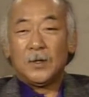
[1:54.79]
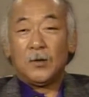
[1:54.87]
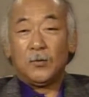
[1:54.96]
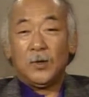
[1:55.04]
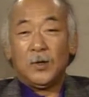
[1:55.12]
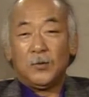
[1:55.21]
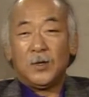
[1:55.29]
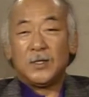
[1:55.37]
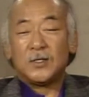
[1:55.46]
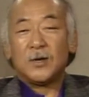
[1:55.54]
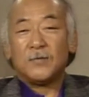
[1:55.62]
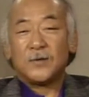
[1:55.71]
a really, really
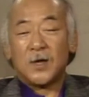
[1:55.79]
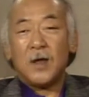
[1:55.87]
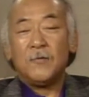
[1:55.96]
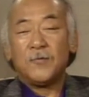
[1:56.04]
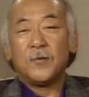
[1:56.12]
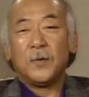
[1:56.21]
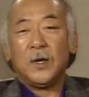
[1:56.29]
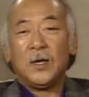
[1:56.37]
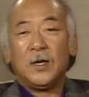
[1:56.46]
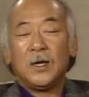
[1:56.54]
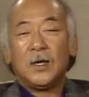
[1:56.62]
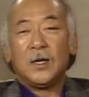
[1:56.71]
tough time for
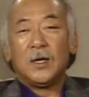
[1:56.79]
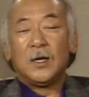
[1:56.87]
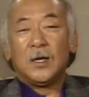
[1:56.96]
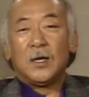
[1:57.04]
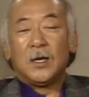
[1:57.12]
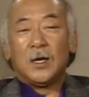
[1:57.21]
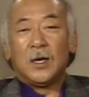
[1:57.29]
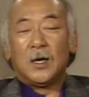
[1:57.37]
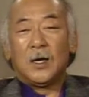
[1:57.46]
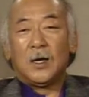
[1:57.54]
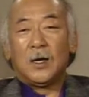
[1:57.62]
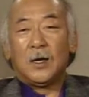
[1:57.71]
me,
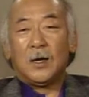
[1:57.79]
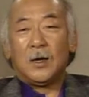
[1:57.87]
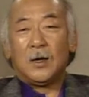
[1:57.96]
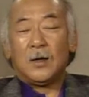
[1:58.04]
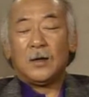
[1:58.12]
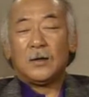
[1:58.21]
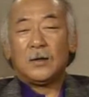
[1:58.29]
Uh,